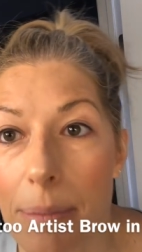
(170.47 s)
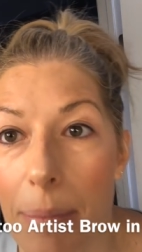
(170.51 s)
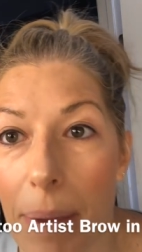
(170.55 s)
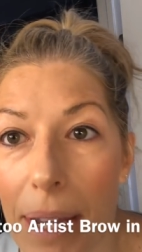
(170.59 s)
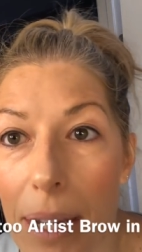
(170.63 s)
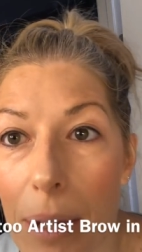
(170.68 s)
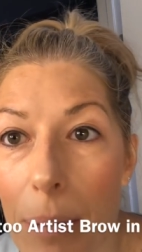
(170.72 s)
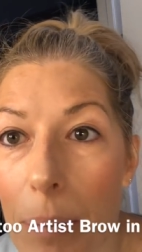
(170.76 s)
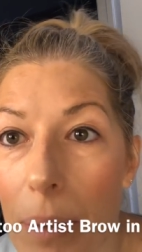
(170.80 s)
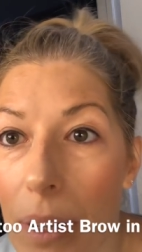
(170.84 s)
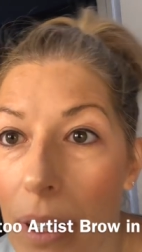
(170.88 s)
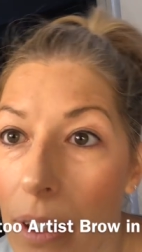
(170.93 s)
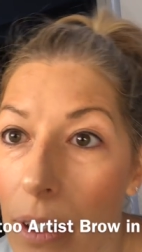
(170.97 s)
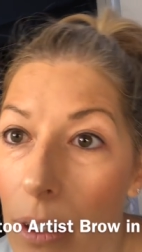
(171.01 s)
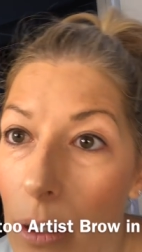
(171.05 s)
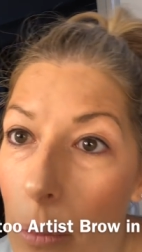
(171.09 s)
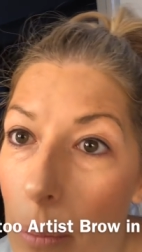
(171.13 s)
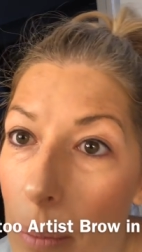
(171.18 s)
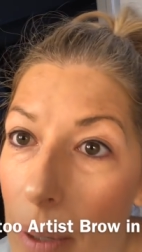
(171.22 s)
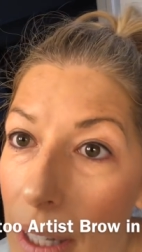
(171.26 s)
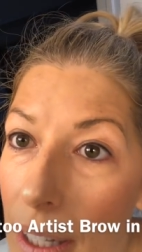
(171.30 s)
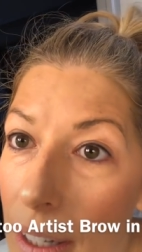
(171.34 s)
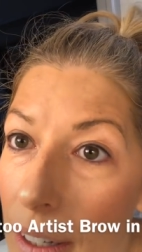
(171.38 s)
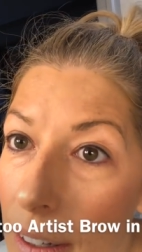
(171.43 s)
to make them a little
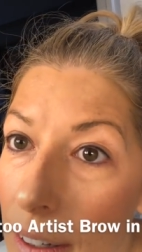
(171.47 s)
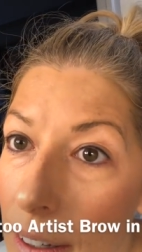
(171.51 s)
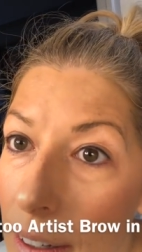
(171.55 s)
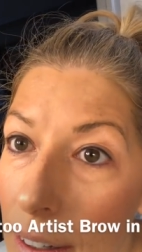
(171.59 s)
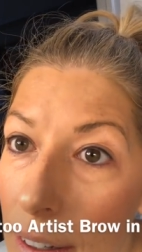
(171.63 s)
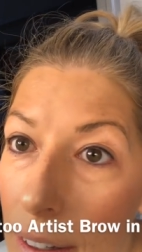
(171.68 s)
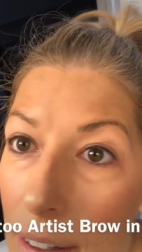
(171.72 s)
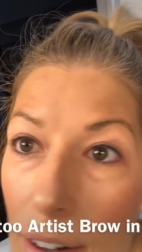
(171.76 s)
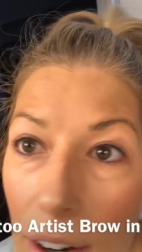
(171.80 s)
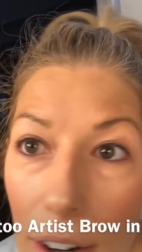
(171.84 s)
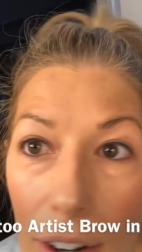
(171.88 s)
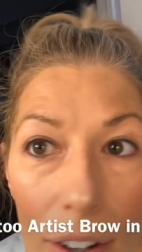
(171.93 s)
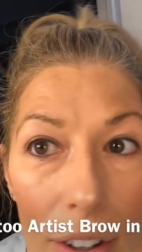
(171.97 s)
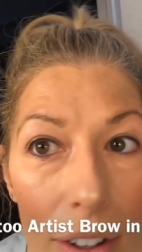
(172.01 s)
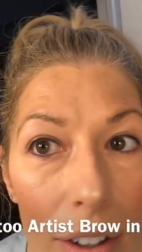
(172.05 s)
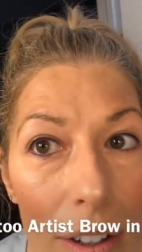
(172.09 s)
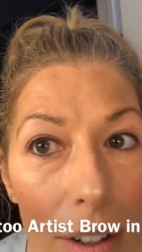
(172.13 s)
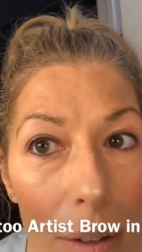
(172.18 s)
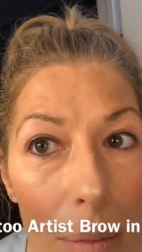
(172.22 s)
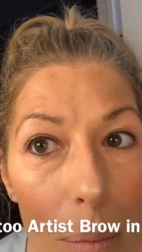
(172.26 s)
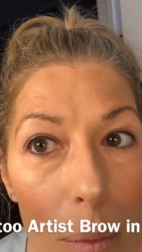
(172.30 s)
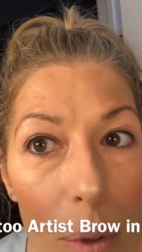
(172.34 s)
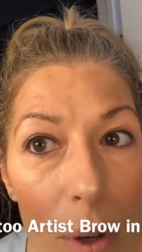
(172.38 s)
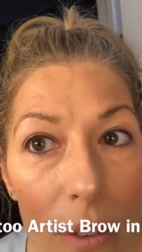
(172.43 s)
bit darker
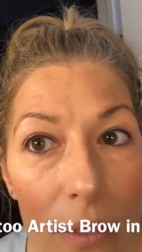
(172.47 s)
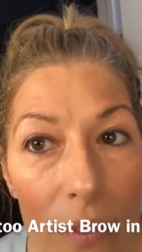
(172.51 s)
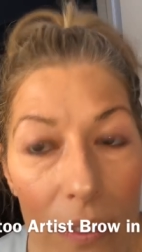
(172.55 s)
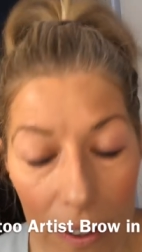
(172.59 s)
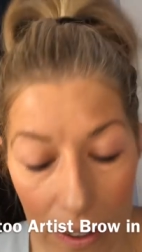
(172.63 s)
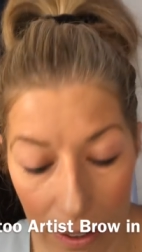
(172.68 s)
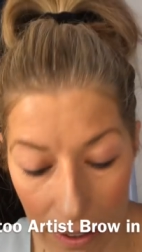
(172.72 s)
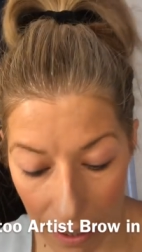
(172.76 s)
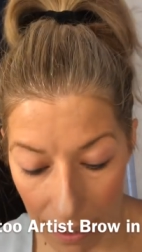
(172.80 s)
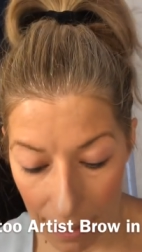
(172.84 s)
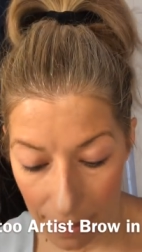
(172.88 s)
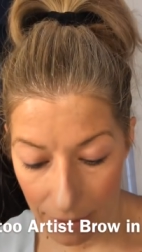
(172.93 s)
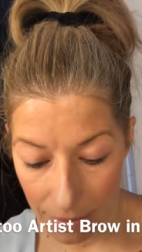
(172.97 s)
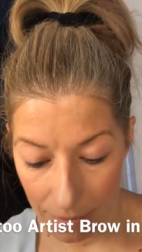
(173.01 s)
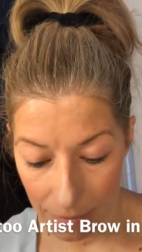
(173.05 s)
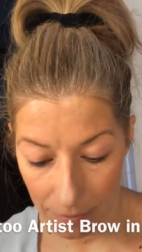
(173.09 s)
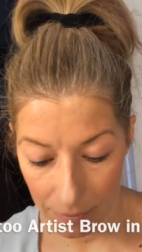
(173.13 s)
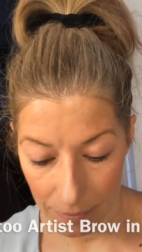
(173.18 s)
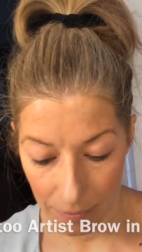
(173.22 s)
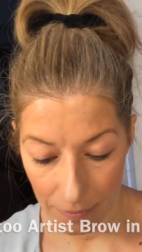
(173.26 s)
and more filled in.